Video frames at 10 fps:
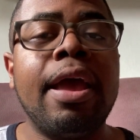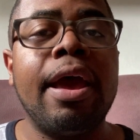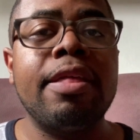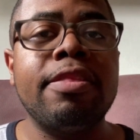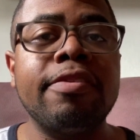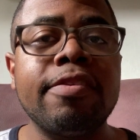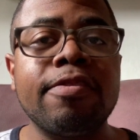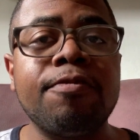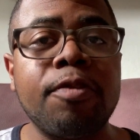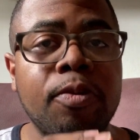And this is
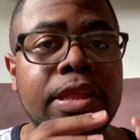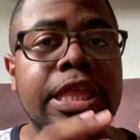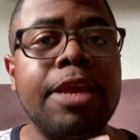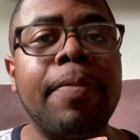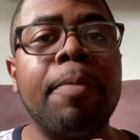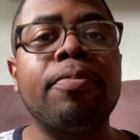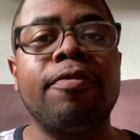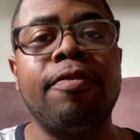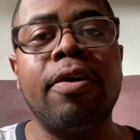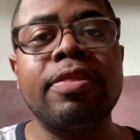a very deep and
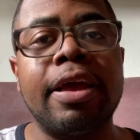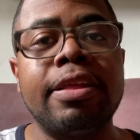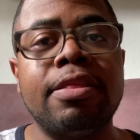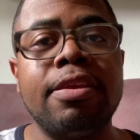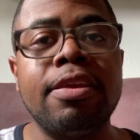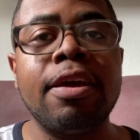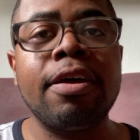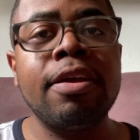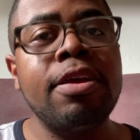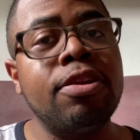profound
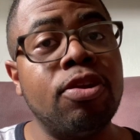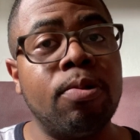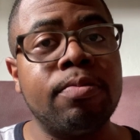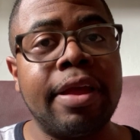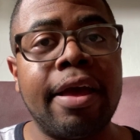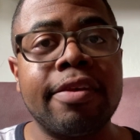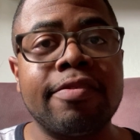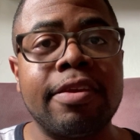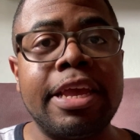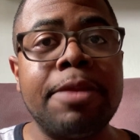idea known as
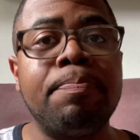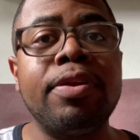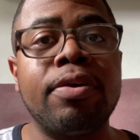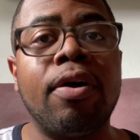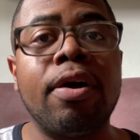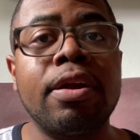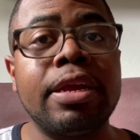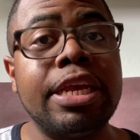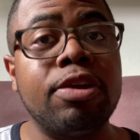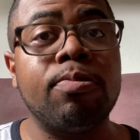the EPR
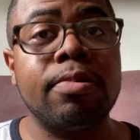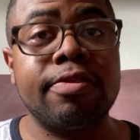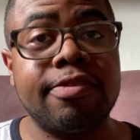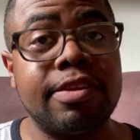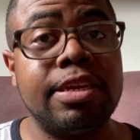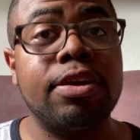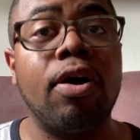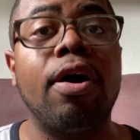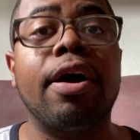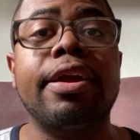equals
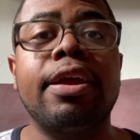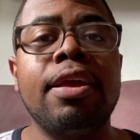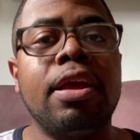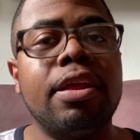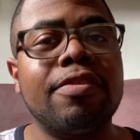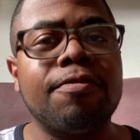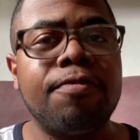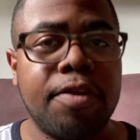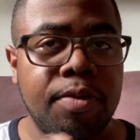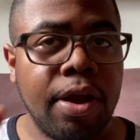ER. It is a
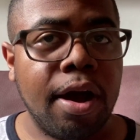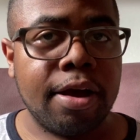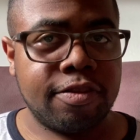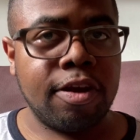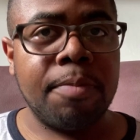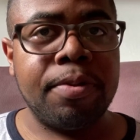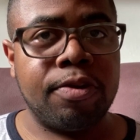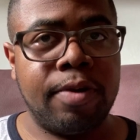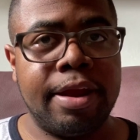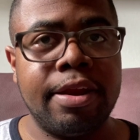very hot
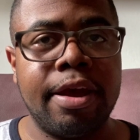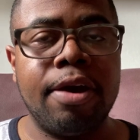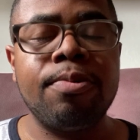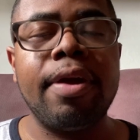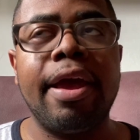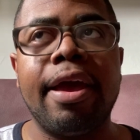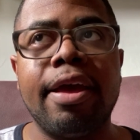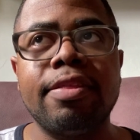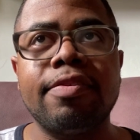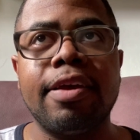topic right now,
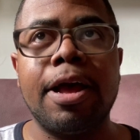and